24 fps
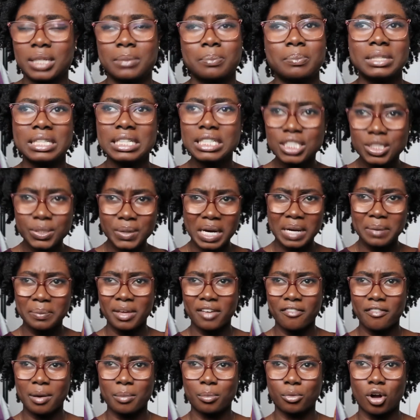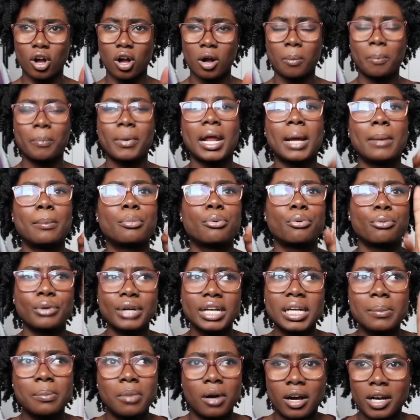Please correct me if I'm wrong, but I'm
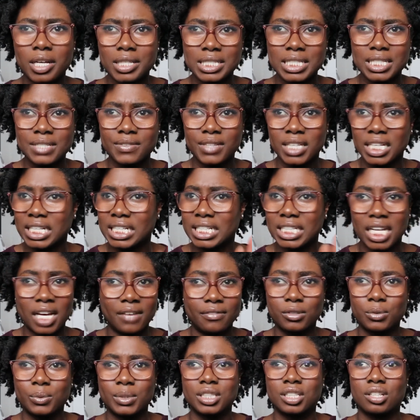pretty positive they never went